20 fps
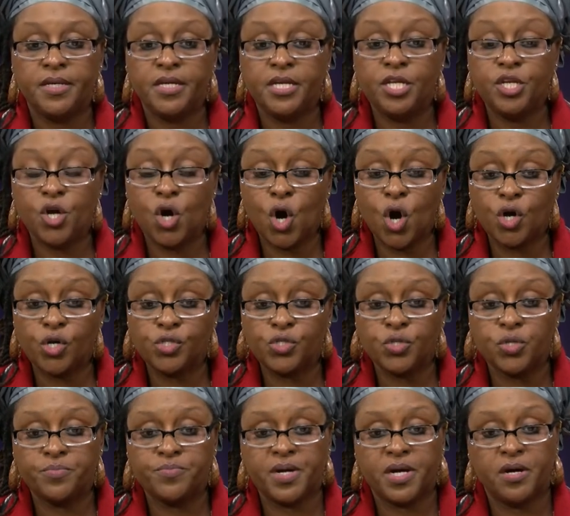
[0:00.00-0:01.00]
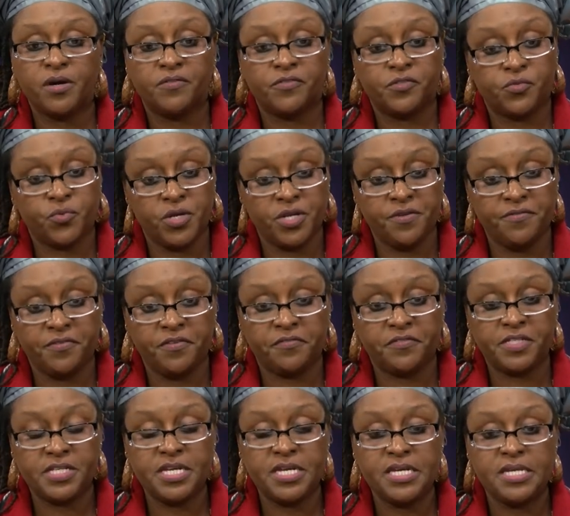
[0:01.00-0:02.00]
In October of
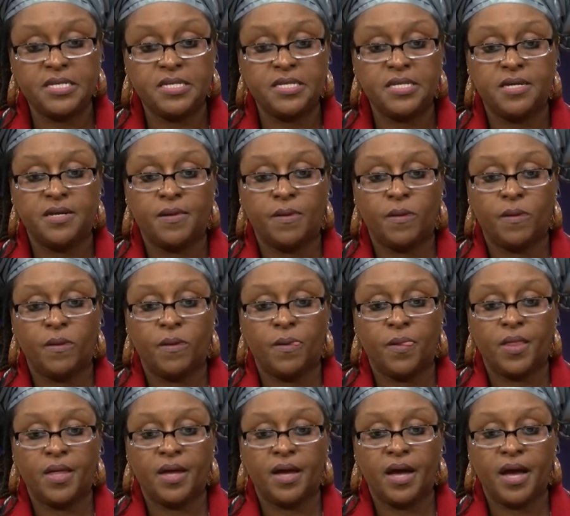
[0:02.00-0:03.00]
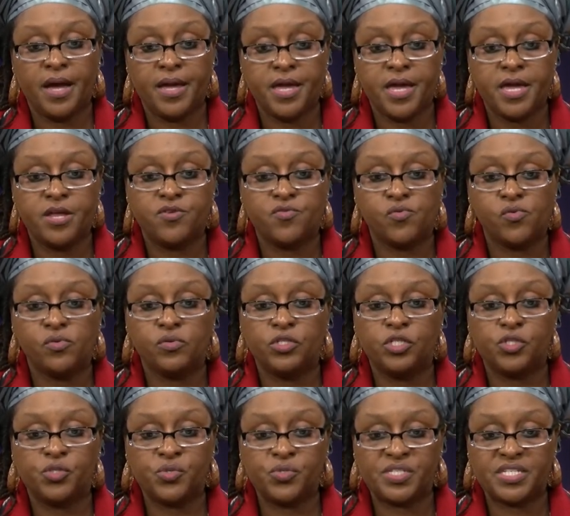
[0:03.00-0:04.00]
2015, I enrolled
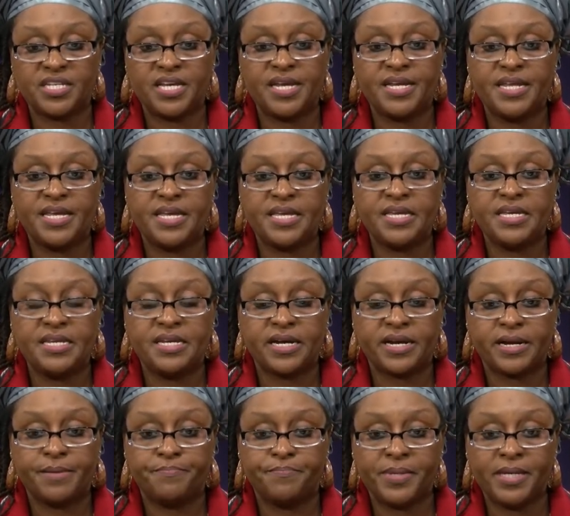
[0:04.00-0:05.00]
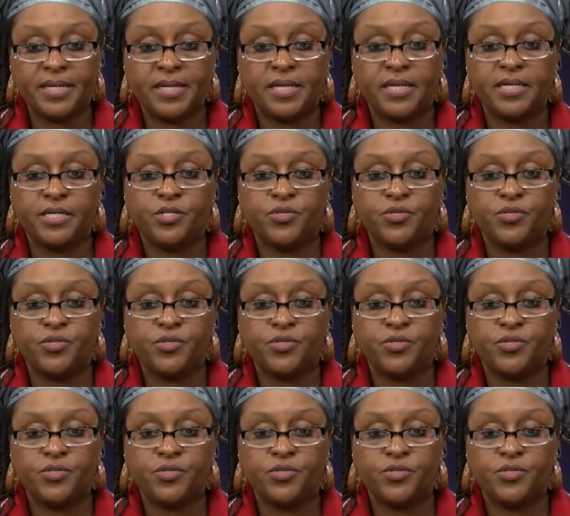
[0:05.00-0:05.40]
to study in a Capella